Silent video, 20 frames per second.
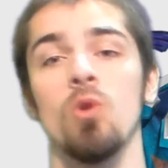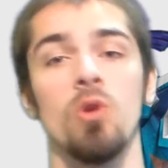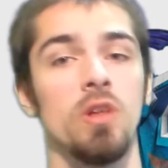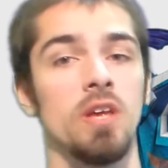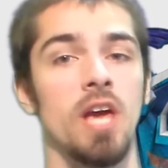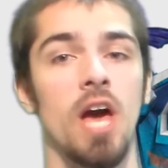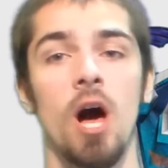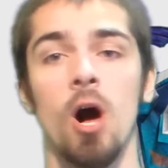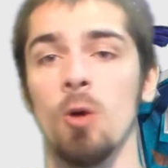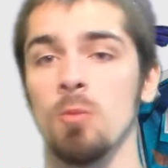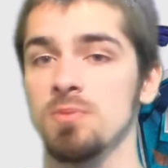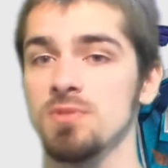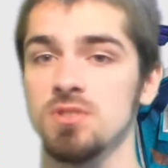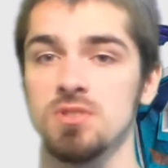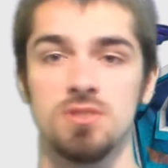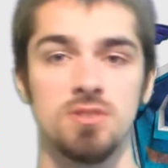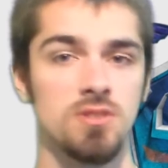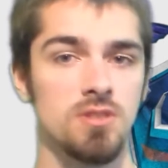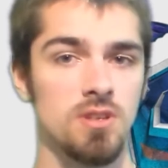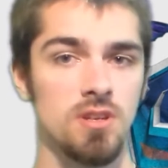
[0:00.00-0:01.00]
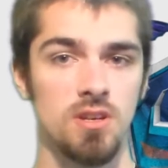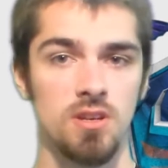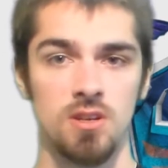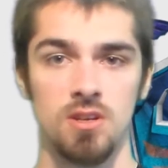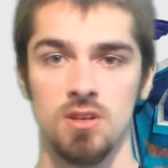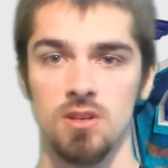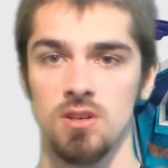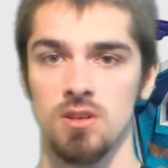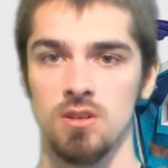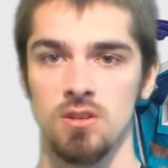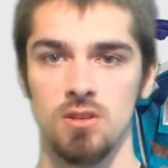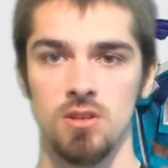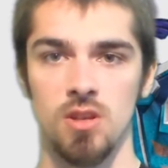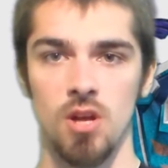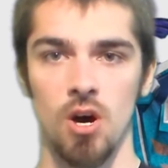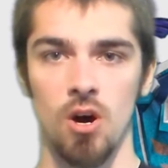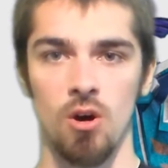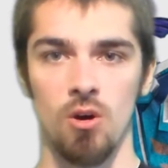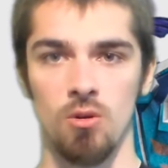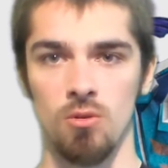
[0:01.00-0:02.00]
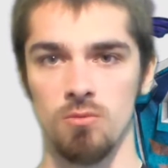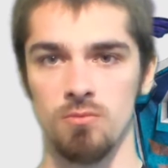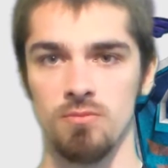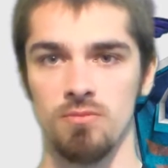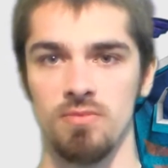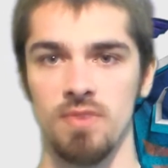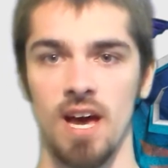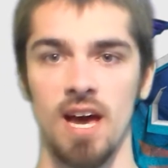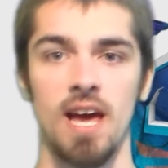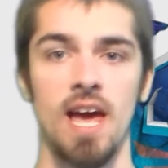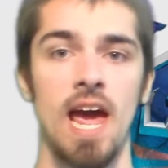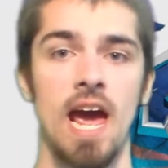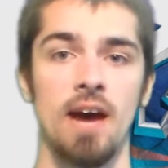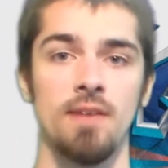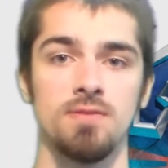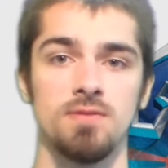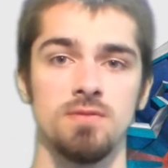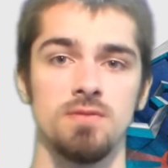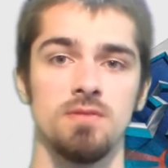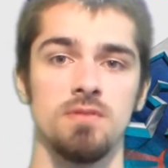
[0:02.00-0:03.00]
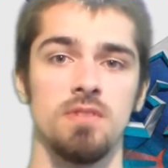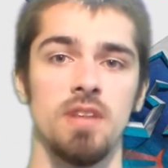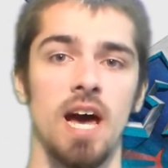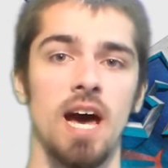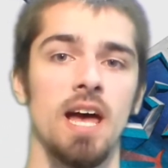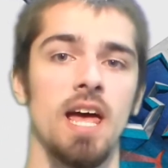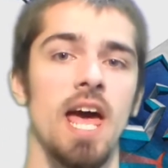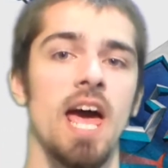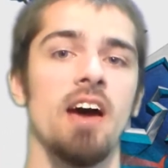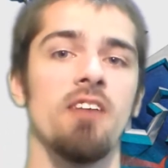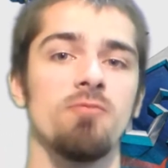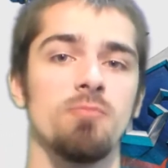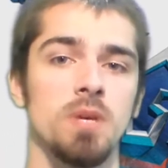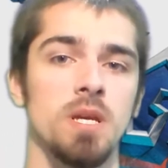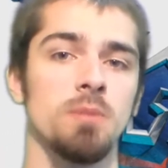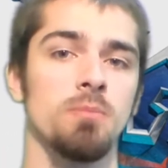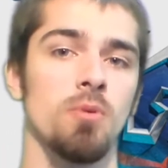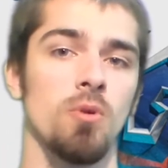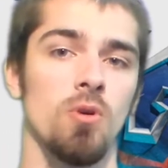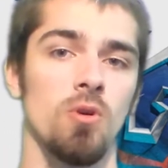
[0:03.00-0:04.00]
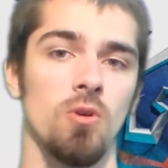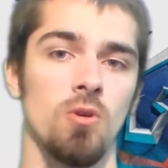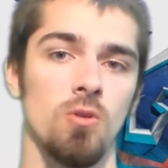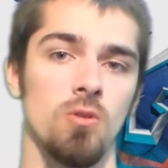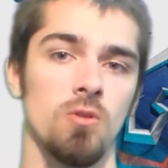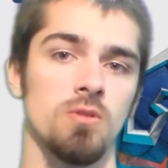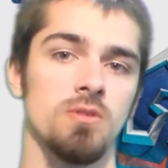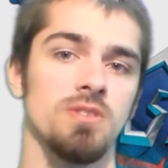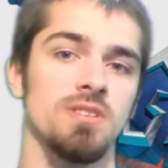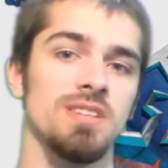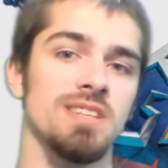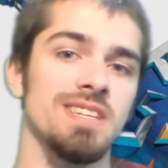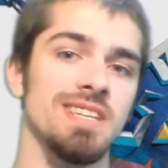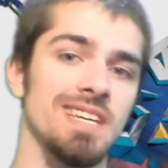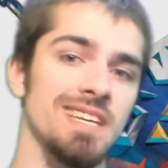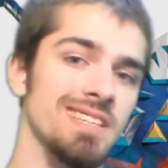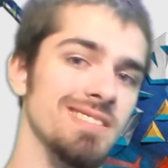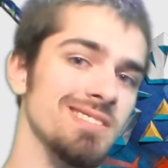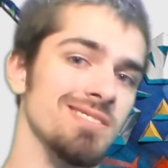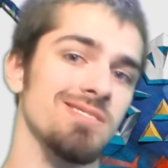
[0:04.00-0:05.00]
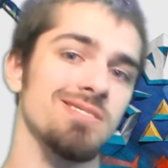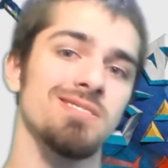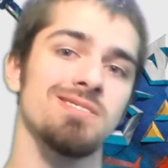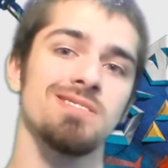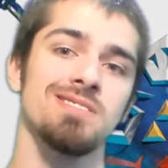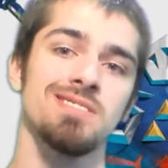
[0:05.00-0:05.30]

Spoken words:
really helps, you know, not have people need to